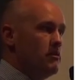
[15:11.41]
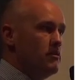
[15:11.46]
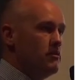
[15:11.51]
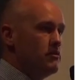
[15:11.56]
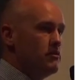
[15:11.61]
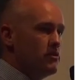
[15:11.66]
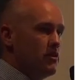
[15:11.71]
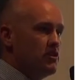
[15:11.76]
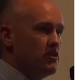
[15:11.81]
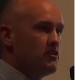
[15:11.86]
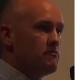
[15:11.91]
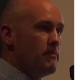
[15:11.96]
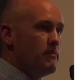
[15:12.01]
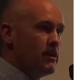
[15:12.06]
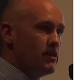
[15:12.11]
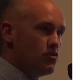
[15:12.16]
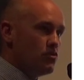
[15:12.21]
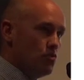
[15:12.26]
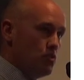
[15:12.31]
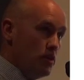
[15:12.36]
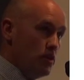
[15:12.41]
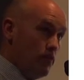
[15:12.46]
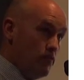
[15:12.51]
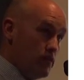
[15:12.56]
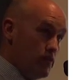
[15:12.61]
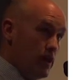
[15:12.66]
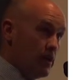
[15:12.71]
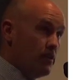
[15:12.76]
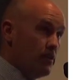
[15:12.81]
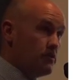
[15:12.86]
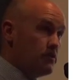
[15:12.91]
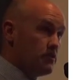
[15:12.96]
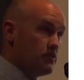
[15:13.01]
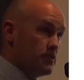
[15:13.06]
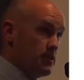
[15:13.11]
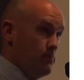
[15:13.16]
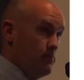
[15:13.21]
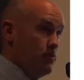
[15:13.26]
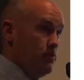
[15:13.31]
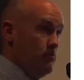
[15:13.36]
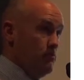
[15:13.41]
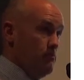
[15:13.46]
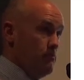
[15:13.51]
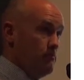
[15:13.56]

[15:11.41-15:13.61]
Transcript: So just make sure that you've done it to some of them.